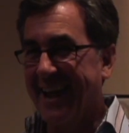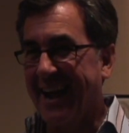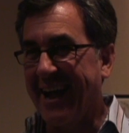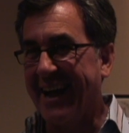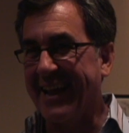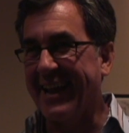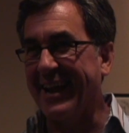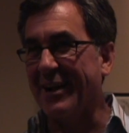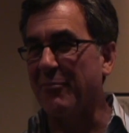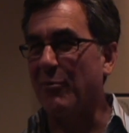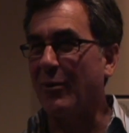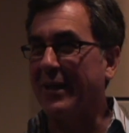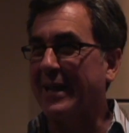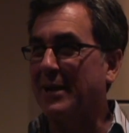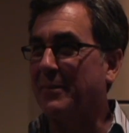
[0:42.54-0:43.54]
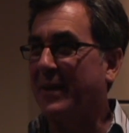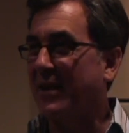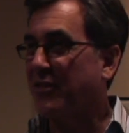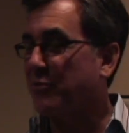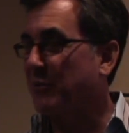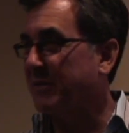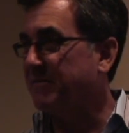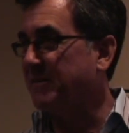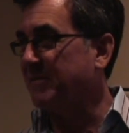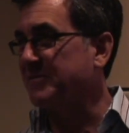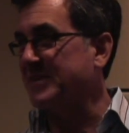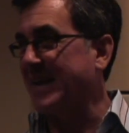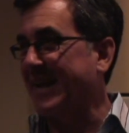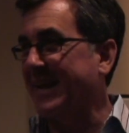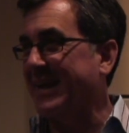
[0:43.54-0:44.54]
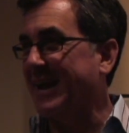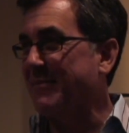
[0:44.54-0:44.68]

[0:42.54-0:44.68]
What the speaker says: I roll out of bed at 3:15.